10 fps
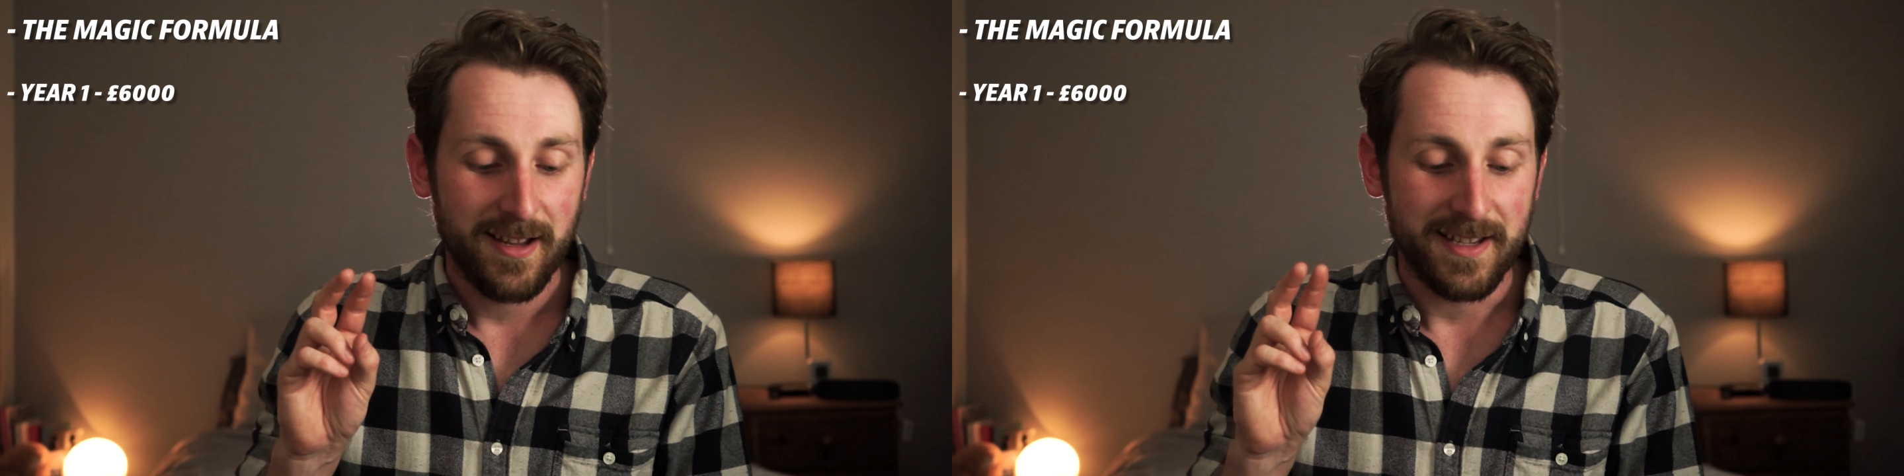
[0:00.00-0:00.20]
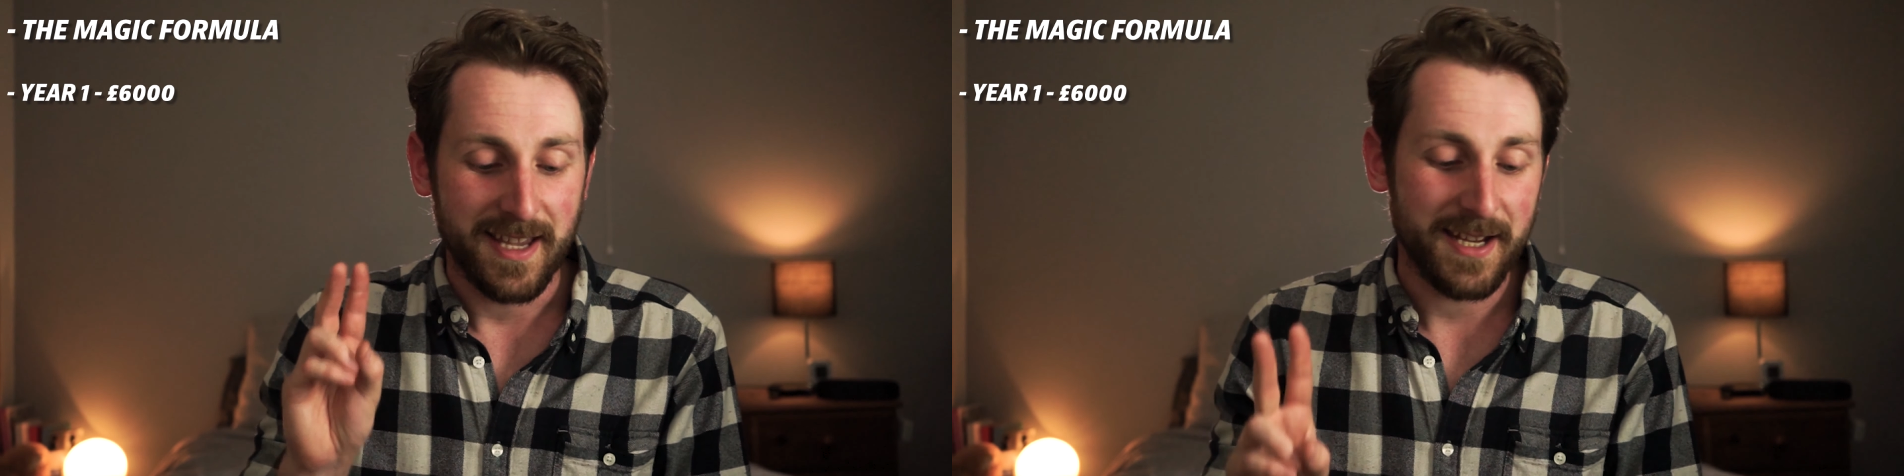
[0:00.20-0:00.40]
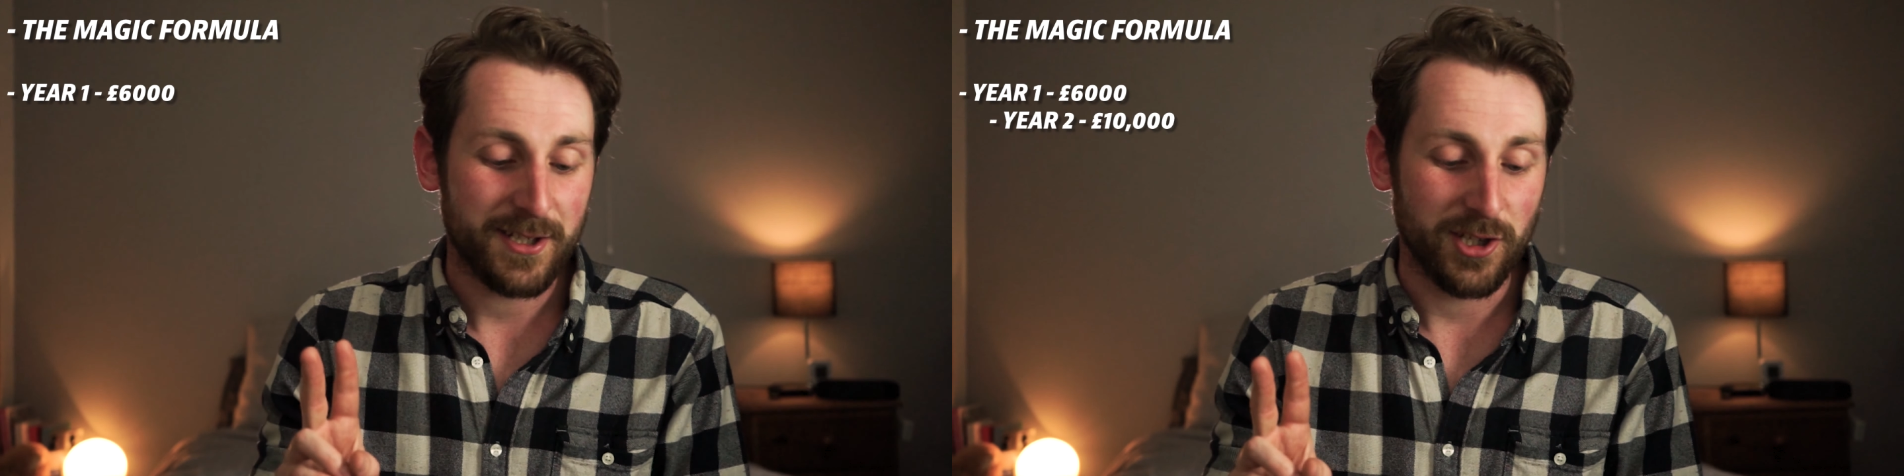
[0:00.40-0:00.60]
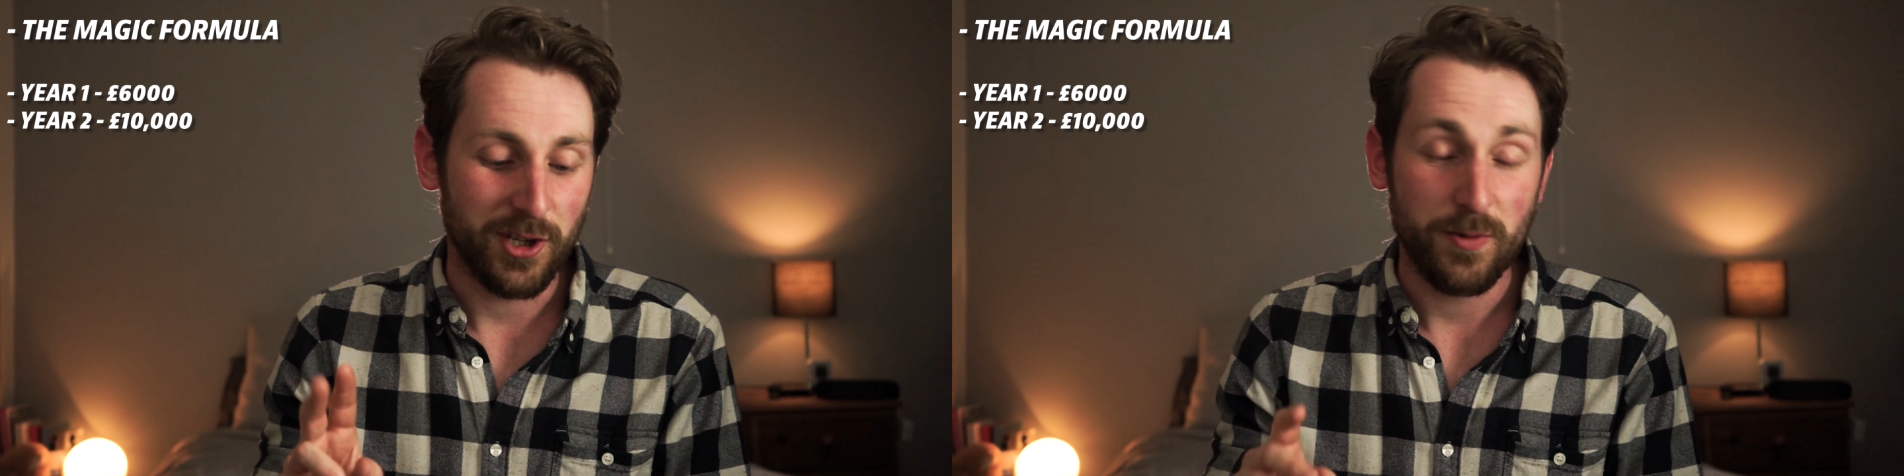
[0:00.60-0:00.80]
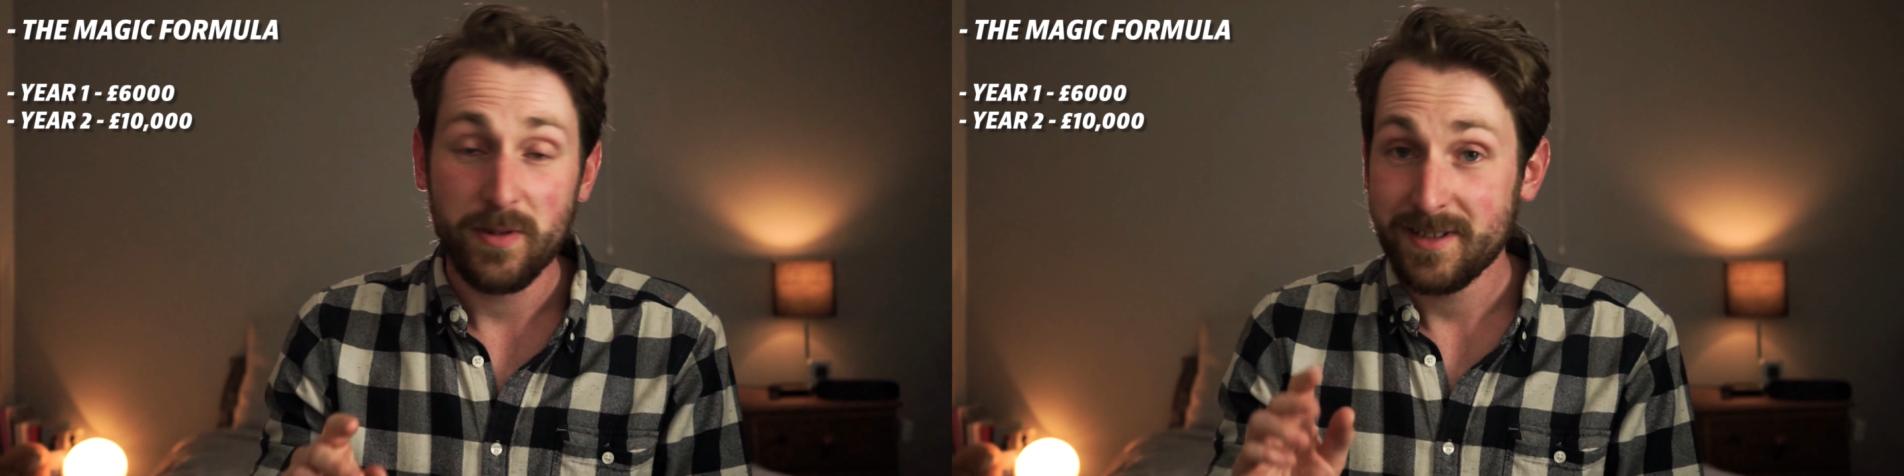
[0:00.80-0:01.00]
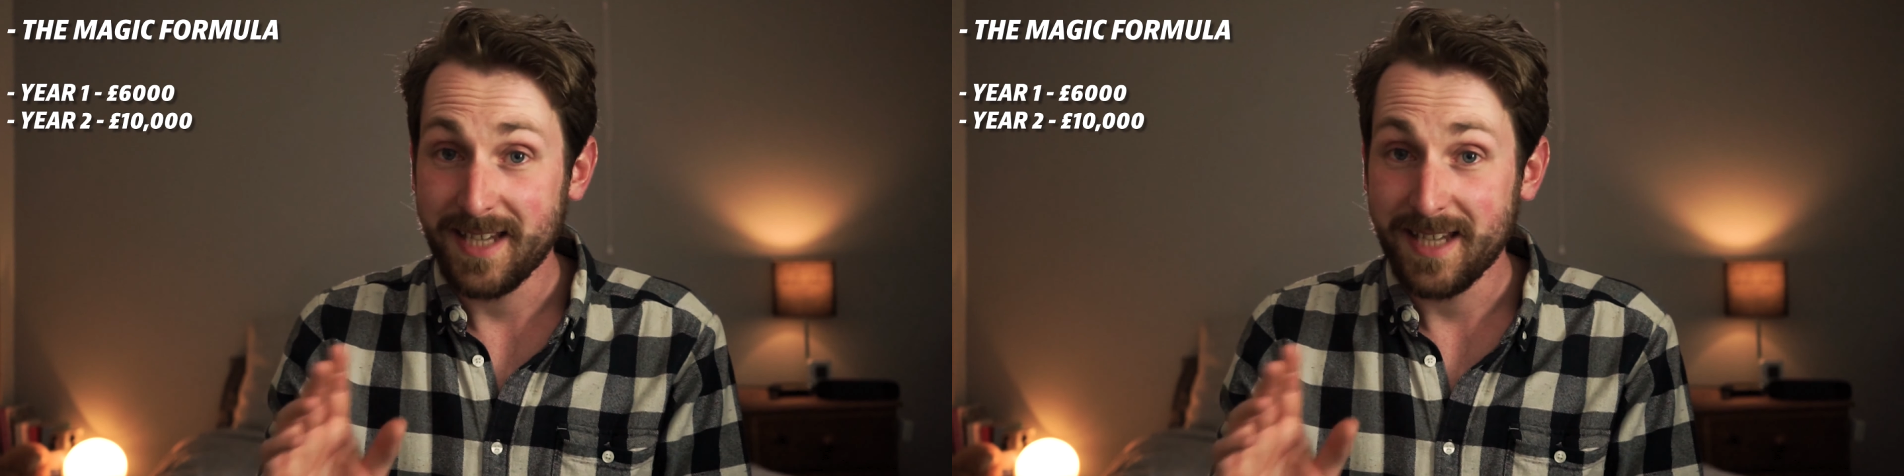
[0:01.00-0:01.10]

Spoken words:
Year 2,